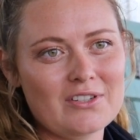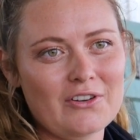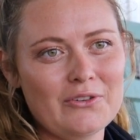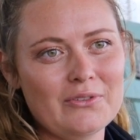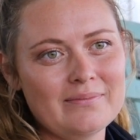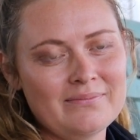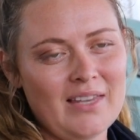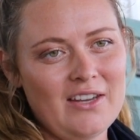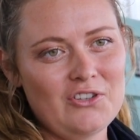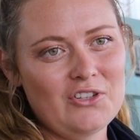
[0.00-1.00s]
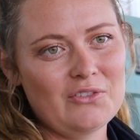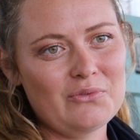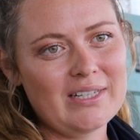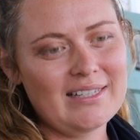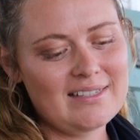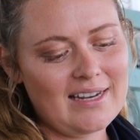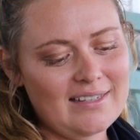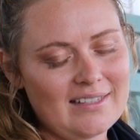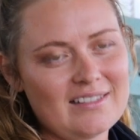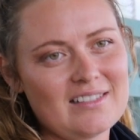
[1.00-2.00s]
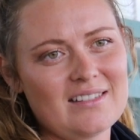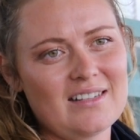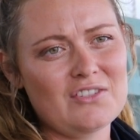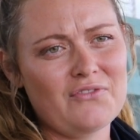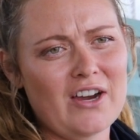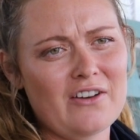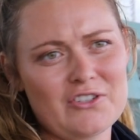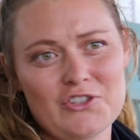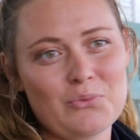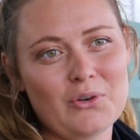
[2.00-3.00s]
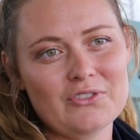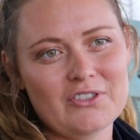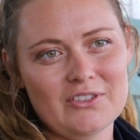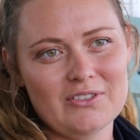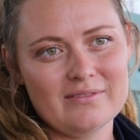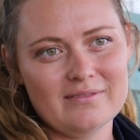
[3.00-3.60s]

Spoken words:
So you can really take it as far as you want to.